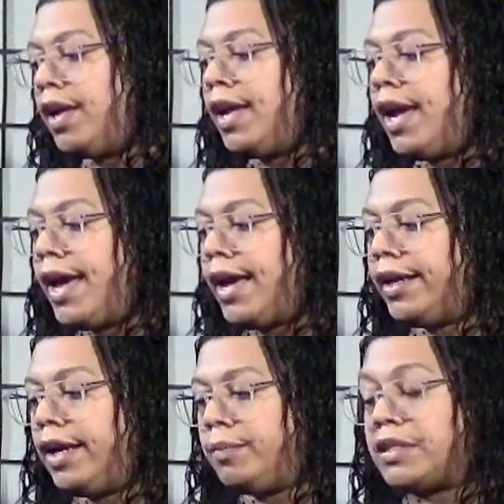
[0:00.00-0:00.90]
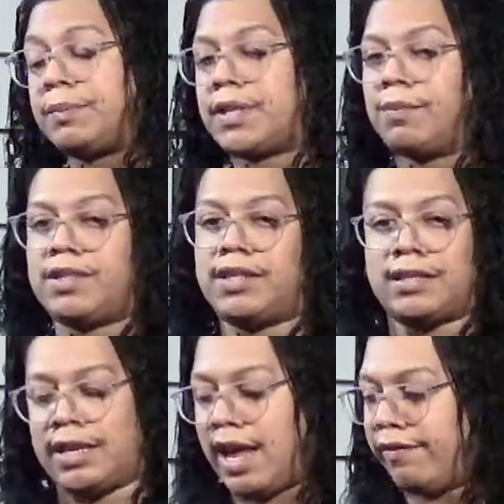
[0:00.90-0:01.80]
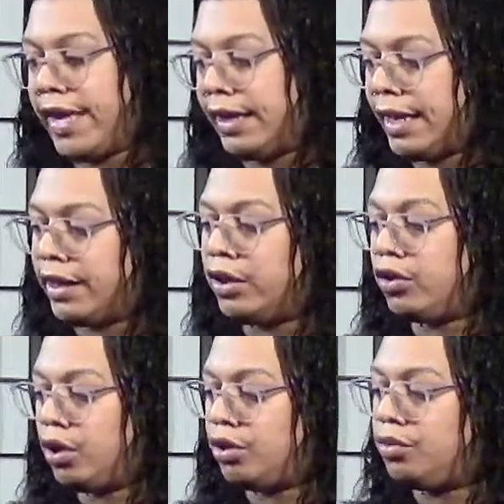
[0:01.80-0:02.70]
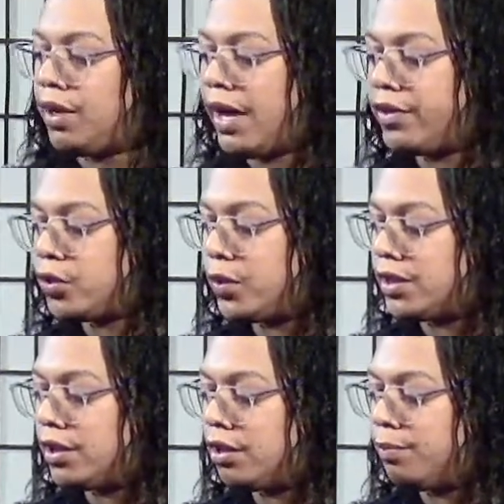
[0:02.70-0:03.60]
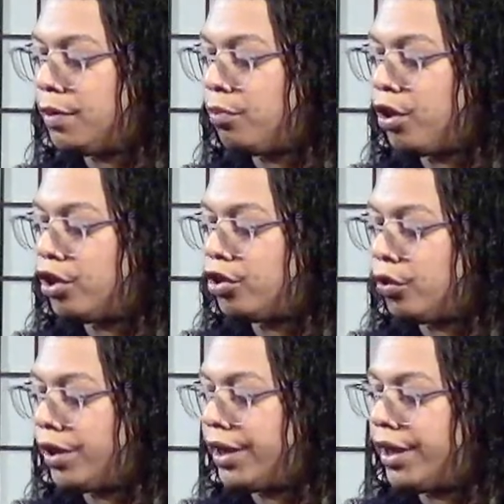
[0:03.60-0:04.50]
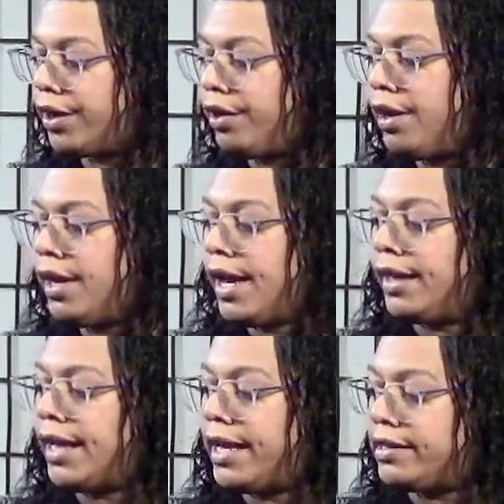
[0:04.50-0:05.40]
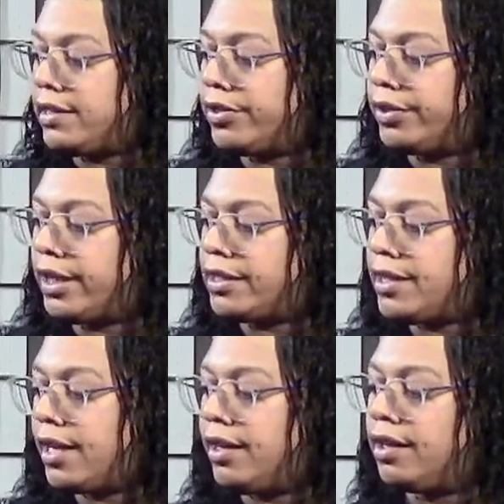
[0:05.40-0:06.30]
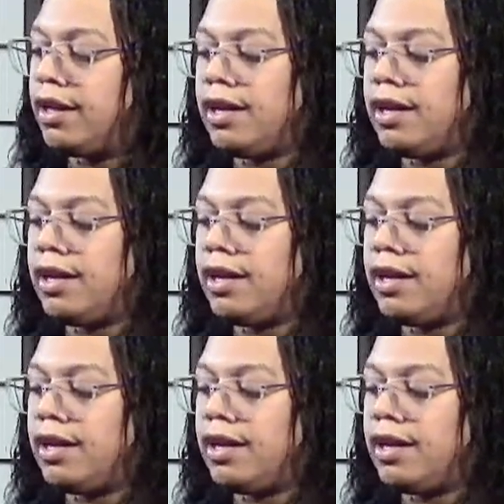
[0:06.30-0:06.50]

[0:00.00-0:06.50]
and sometimes it doesn't have that, like how this one is a little bit more adorned here and it has these little things hanging.